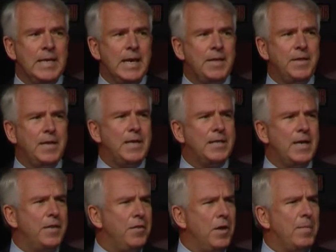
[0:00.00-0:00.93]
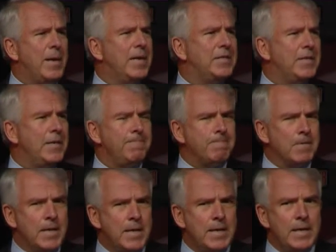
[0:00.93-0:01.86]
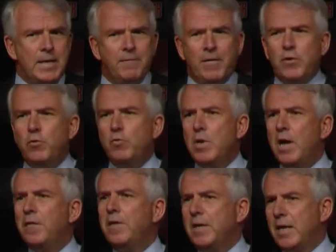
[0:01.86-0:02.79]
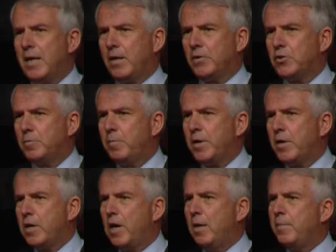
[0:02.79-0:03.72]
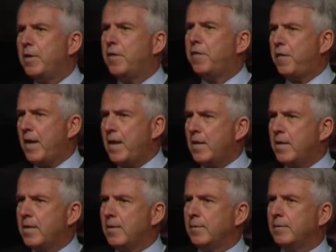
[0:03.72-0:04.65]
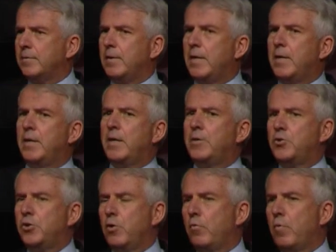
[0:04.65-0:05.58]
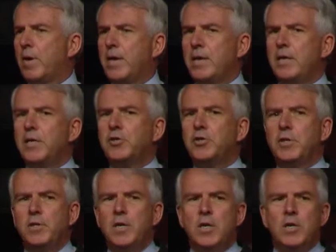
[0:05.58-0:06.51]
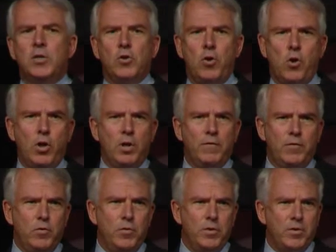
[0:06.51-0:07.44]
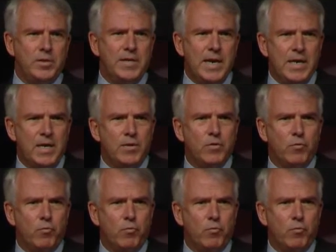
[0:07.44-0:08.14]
I thought about it, I said, if I do nothing else but come and thank and show recognition to all of you that are taking the